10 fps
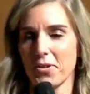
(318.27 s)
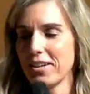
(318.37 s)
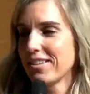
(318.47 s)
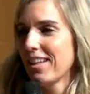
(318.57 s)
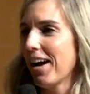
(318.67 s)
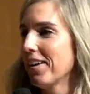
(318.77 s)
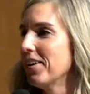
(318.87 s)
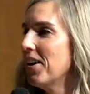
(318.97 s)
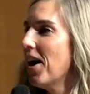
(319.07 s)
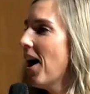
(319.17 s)
to that.
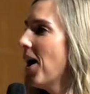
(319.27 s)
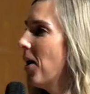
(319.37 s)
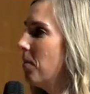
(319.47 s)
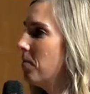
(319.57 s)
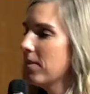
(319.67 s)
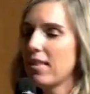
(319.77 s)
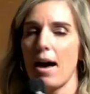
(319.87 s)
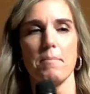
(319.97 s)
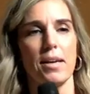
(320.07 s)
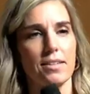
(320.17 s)
Um, that
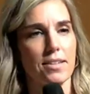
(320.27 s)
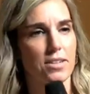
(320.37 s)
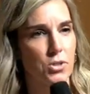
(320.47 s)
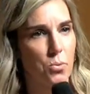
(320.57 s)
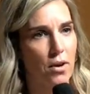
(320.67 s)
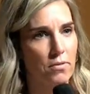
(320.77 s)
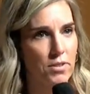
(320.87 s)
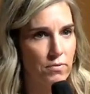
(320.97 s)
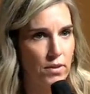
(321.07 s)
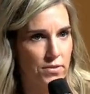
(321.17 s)
man does 12 to
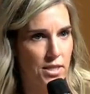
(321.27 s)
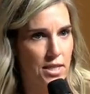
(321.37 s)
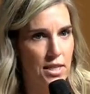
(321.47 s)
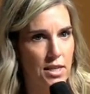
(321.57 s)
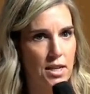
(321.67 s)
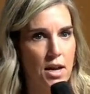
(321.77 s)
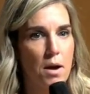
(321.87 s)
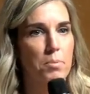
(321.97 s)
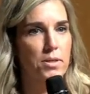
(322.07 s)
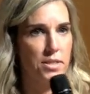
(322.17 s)
15
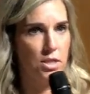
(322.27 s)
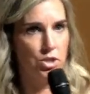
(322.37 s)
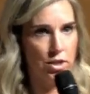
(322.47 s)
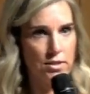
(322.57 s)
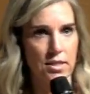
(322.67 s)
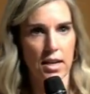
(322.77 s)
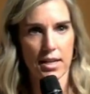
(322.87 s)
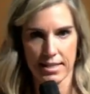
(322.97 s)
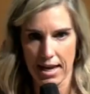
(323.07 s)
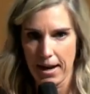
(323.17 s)
procedures a
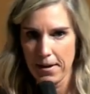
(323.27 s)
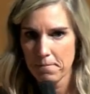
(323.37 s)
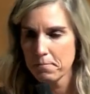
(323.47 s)
day.